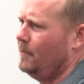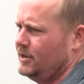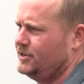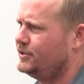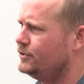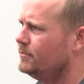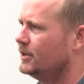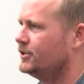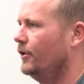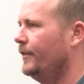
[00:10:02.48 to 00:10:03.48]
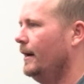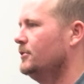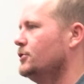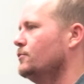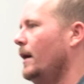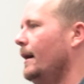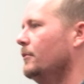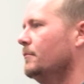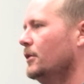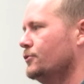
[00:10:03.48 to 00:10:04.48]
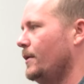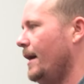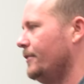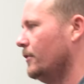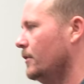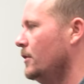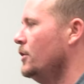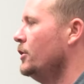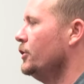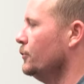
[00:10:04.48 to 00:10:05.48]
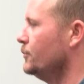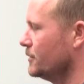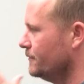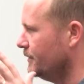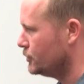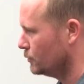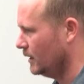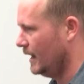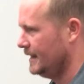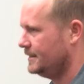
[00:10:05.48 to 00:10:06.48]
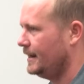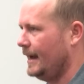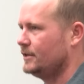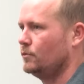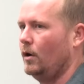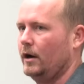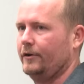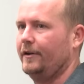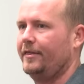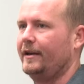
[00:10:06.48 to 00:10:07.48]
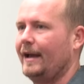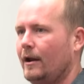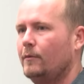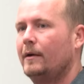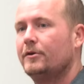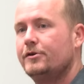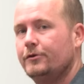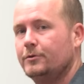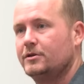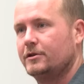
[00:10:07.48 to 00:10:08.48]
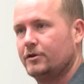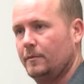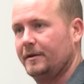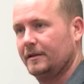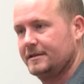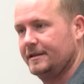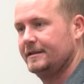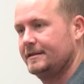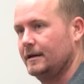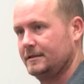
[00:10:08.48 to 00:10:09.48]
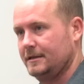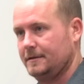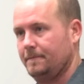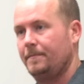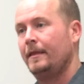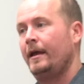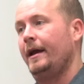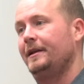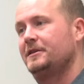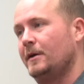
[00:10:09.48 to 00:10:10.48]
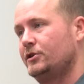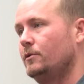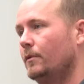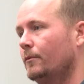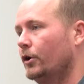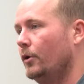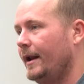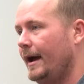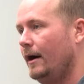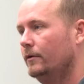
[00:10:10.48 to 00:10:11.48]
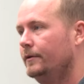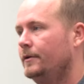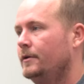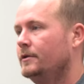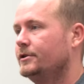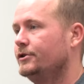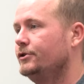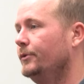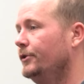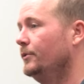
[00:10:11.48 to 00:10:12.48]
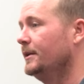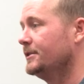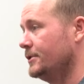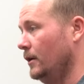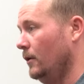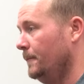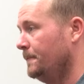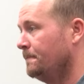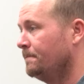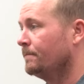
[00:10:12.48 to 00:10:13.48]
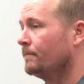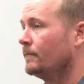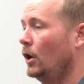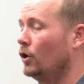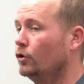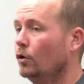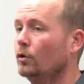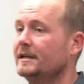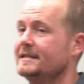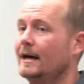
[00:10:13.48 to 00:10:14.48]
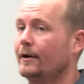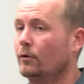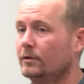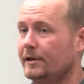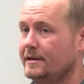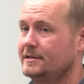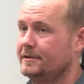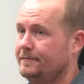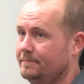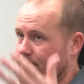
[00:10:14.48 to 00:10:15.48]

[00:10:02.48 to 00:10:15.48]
much is too much and all that, which is why I would much rather you just visualize it as water and think, how do I reduce the turbulence in this duct system? And especially when we're going out to do a new install, our goal is not only to